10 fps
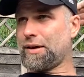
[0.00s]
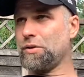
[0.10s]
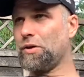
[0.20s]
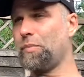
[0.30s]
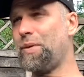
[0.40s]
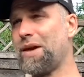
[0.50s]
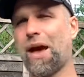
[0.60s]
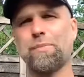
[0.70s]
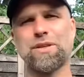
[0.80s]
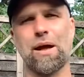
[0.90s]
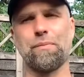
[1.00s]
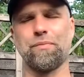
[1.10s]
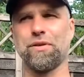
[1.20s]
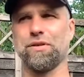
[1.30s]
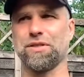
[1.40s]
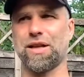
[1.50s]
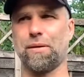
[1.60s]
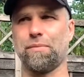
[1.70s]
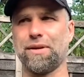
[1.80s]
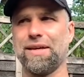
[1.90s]
you can pick up some
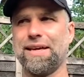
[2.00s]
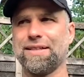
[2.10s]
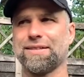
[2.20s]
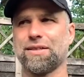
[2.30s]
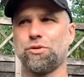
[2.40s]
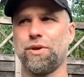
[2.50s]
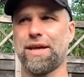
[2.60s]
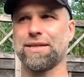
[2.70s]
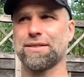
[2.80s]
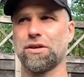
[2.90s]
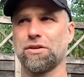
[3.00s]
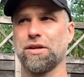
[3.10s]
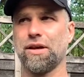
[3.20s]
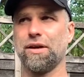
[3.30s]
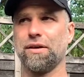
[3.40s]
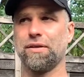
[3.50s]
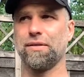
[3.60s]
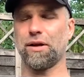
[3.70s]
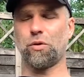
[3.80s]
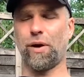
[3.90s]
some hints and tricks because
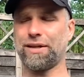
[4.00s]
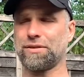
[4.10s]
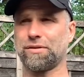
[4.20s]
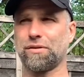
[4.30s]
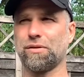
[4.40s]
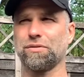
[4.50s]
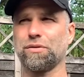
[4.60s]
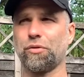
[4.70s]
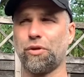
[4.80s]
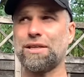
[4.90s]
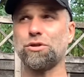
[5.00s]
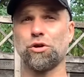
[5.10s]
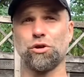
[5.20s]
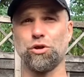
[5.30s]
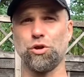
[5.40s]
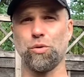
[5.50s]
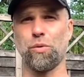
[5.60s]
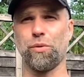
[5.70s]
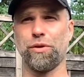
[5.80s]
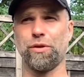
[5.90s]
they're quite things you can do
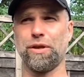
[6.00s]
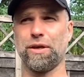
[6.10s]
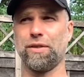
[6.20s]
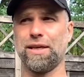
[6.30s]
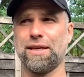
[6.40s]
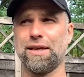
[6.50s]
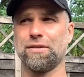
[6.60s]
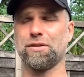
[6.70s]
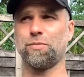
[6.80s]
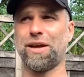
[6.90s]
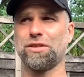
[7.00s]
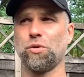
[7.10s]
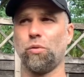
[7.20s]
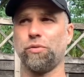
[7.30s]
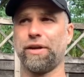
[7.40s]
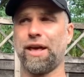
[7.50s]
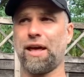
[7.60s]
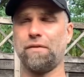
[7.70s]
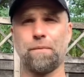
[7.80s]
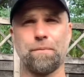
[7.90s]
with the, the uh, space you already have.